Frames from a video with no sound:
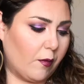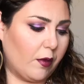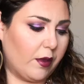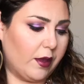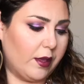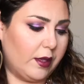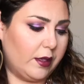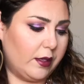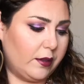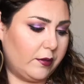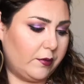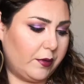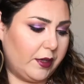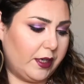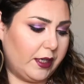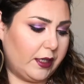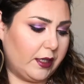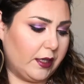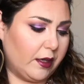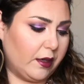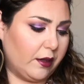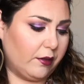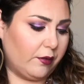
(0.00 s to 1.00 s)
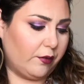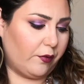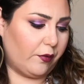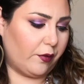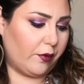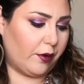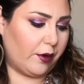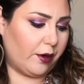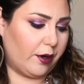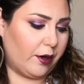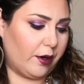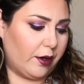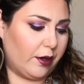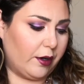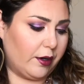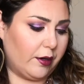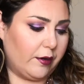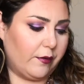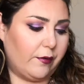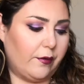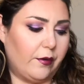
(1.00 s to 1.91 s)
Well, this retails for